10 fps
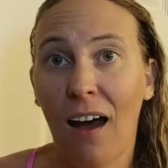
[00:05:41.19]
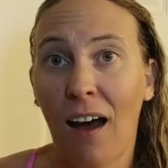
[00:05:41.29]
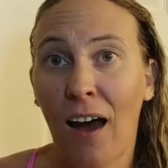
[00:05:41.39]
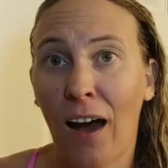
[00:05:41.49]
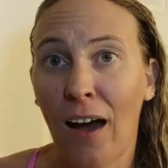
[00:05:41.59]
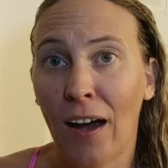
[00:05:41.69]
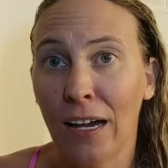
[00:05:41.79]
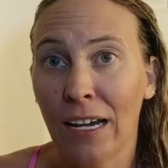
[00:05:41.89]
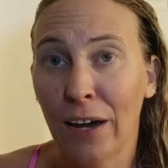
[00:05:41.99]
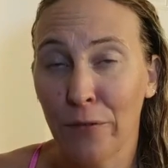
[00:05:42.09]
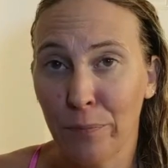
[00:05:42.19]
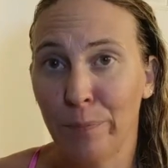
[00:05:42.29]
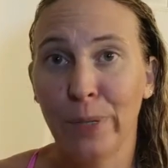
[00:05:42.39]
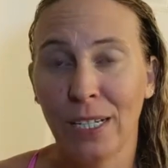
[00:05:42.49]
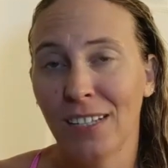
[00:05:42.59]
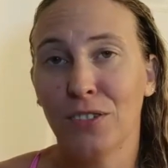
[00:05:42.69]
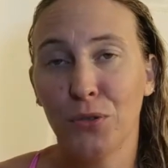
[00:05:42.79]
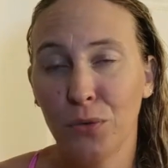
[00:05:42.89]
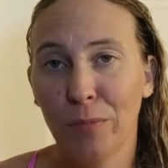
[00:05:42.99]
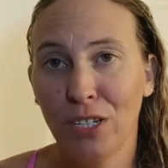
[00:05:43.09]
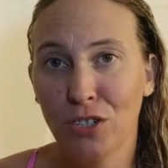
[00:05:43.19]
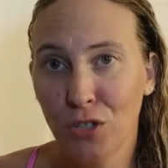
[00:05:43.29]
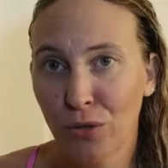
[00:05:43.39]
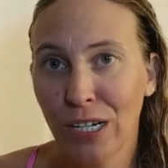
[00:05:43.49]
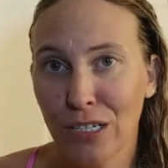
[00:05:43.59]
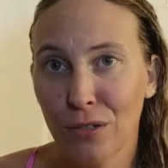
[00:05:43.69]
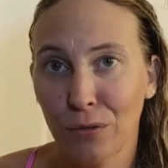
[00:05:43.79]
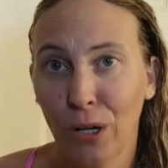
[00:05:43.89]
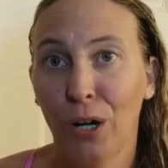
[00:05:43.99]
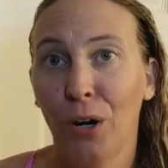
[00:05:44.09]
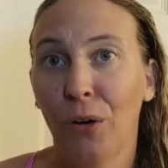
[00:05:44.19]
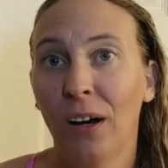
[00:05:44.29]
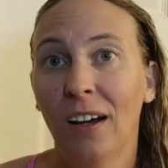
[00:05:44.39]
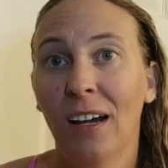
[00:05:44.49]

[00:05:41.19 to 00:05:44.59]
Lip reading: I have been to the beach 2 days in a row.